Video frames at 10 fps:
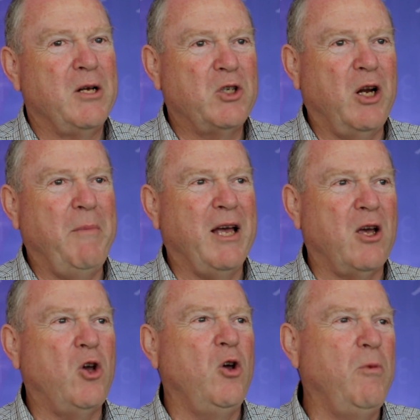So to
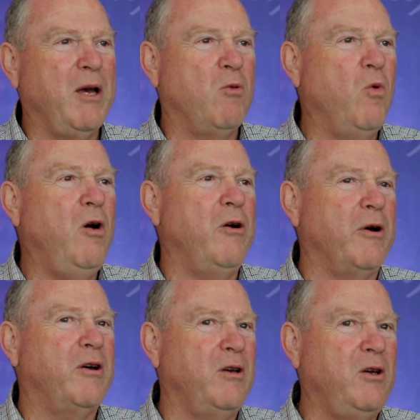make Cubic
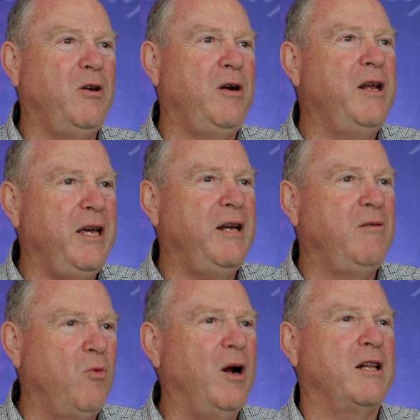work, you
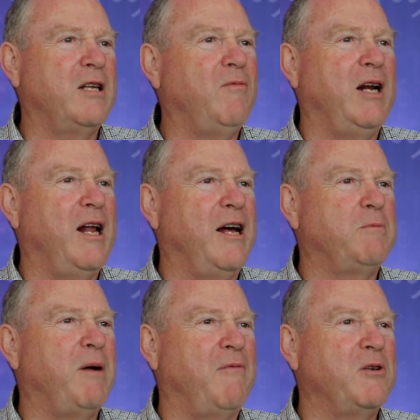need relatively
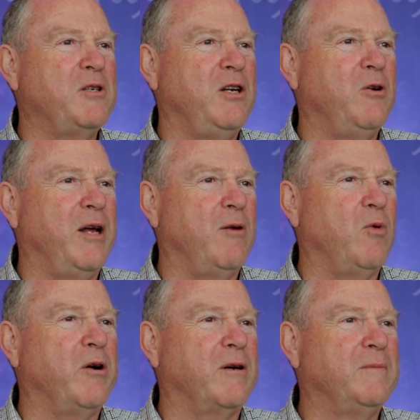large buffers in your
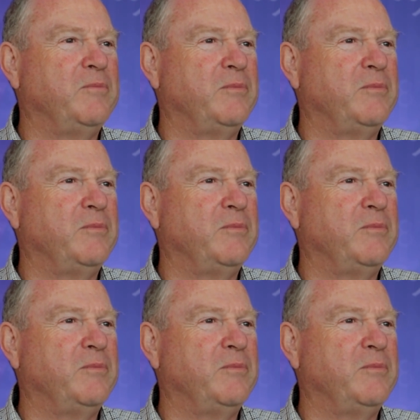network.